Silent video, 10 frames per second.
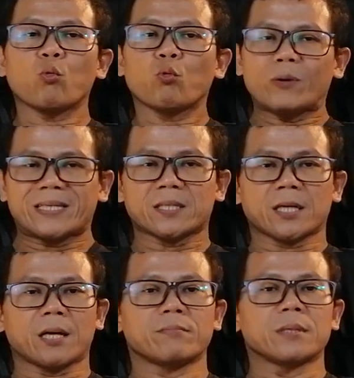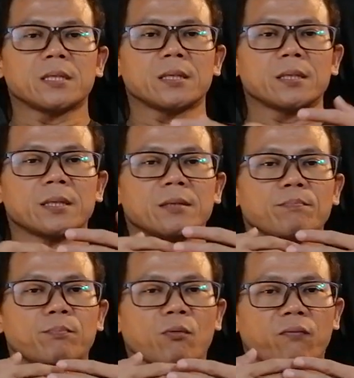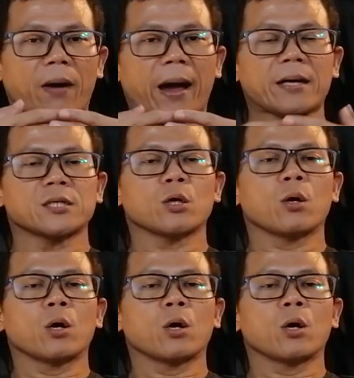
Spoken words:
which can be improvised